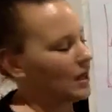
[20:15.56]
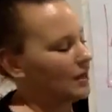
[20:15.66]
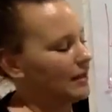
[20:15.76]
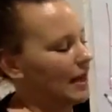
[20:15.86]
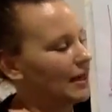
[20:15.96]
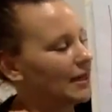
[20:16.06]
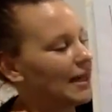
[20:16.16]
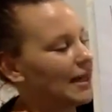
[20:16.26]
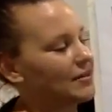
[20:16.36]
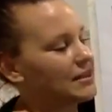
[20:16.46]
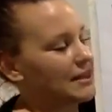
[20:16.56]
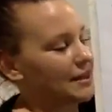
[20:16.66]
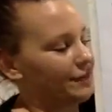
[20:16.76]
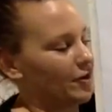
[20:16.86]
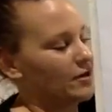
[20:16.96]
they're going to get the
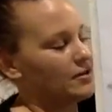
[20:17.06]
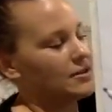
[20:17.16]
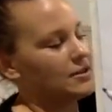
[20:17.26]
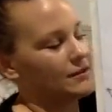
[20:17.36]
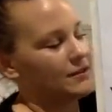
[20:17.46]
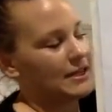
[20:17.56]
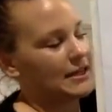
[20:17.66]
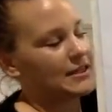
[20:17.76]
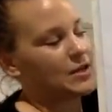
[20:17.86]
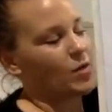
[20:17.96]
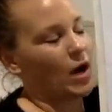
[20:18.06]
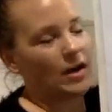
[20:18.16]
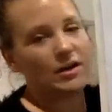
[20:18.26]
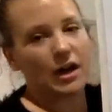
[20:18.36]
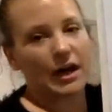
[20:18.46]
difference of
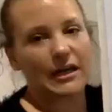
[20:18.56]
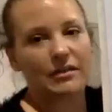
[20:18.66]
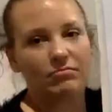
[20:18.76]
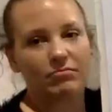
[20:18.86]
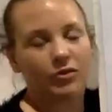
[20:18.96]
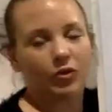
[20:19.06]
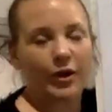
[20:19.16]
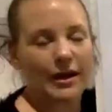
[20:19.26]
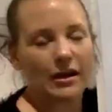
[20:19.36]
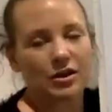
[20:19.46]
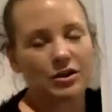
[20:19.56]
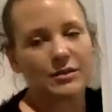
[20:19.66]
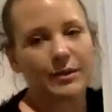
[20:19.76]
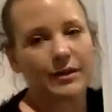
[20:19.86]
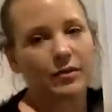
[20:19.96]
61 and 93, it used
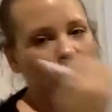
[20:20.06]
to be, or